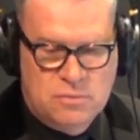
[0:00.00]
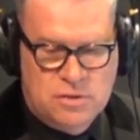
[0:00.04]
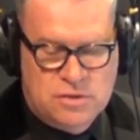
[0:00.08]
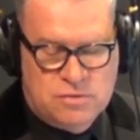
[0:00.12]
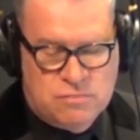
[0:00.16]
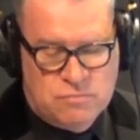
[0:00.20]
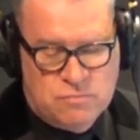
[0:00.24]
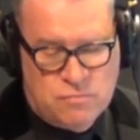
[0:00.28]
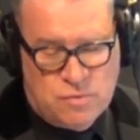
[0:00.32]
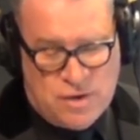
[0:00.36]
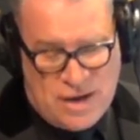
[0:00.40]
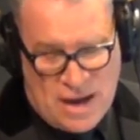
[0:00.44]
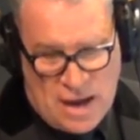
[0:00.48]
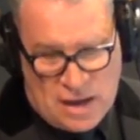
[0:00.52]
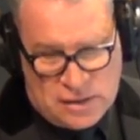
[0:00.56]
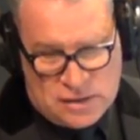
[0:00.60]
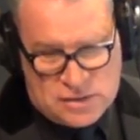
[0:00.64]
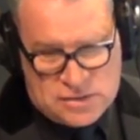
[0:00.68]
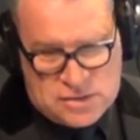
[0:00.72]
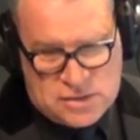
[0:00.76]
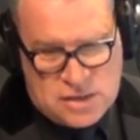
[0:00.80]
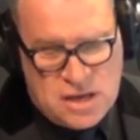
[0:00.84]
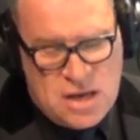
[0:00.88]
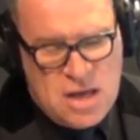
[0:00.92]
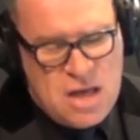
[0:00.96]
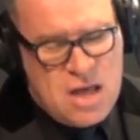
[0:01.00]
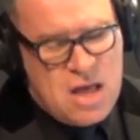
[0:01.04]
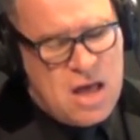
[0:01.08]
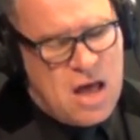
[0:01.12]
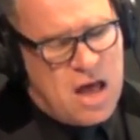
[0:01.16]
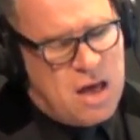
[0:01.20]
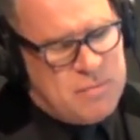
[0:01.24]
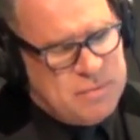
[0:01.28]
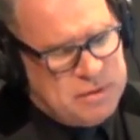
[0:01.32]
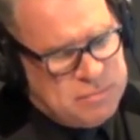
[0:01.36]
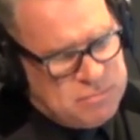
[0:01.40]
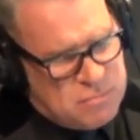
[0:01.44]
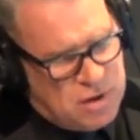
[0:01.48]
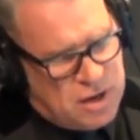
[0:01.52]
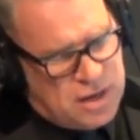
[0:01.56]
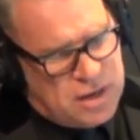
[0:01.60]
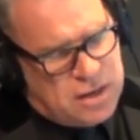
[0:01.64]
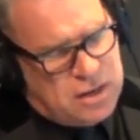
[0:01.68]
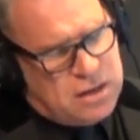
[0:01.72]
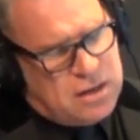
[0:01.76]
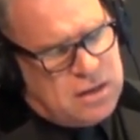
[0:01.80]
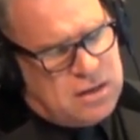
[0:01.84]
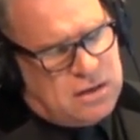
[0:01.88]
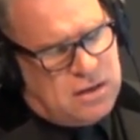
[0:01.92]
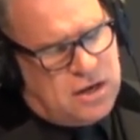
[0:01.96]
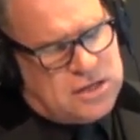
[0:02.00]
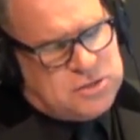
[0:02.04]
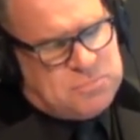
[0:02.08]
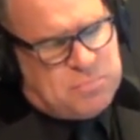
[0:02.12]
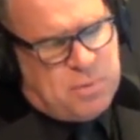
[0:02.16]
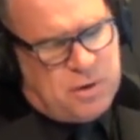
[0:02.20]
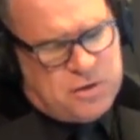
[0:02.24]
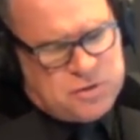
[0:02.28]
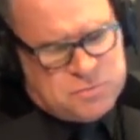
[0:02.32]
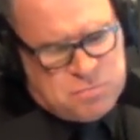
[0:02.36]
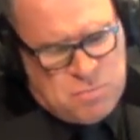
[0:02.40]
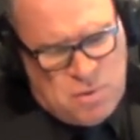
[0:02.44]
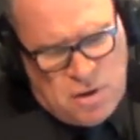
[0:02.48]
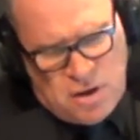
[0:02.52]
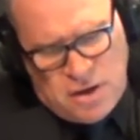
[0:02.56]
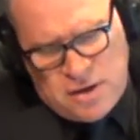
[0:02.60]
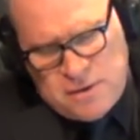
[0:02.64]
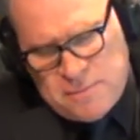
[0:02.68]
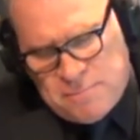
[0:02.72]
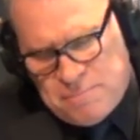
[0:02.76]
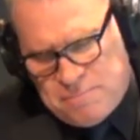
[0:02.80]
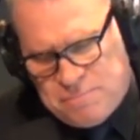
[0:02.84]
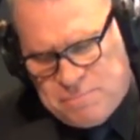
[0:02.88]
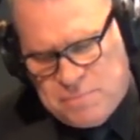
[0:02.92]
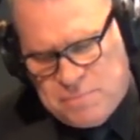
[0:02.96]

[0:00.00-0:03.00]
with reality. I mean, my, I suppose my,